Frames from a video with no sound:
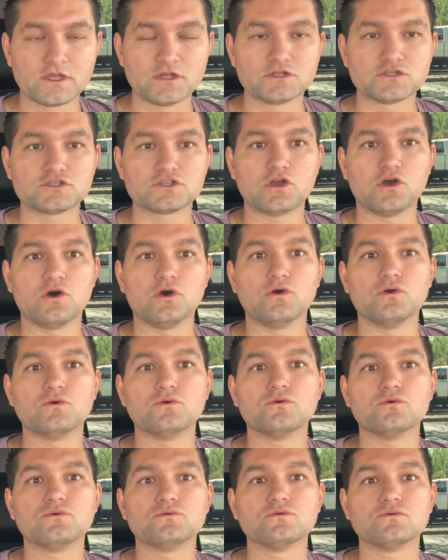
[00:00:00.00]
So
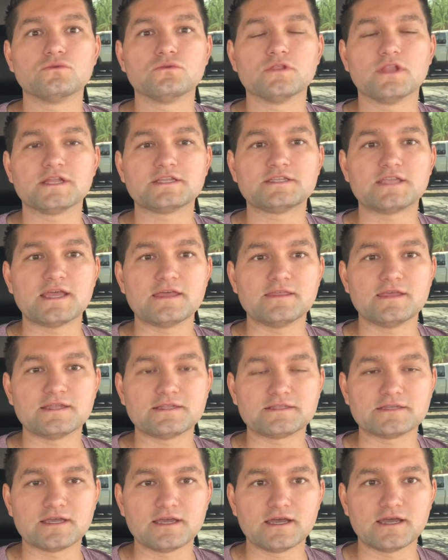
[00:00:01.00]
let's say
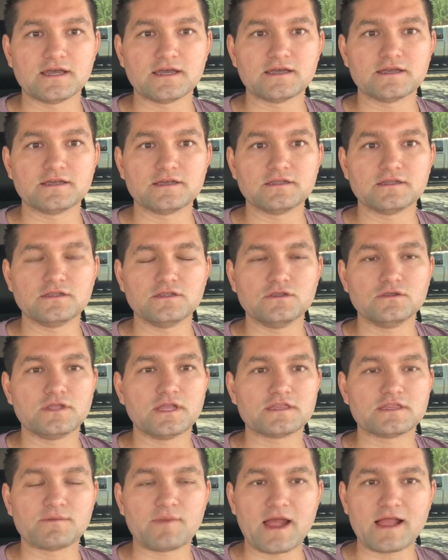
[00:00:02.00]
that you
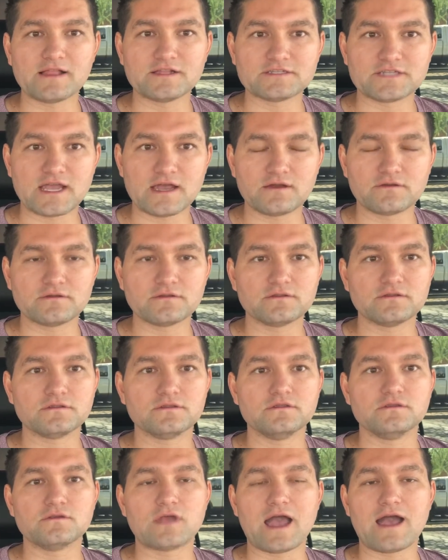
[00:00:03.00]
get the mileage out,
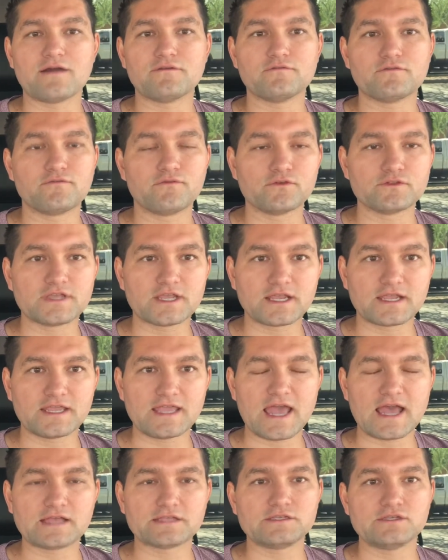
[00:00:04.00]
you have a full tank of
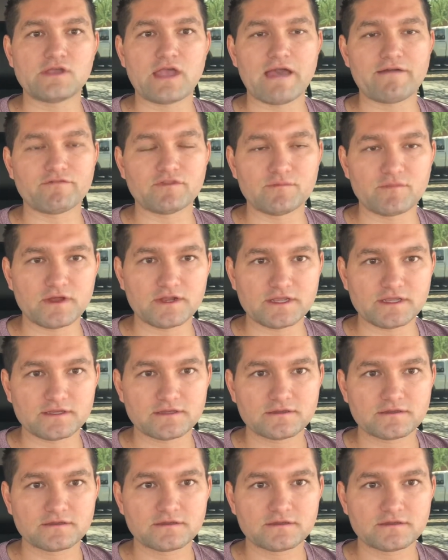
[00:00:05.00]
gas, you have the money,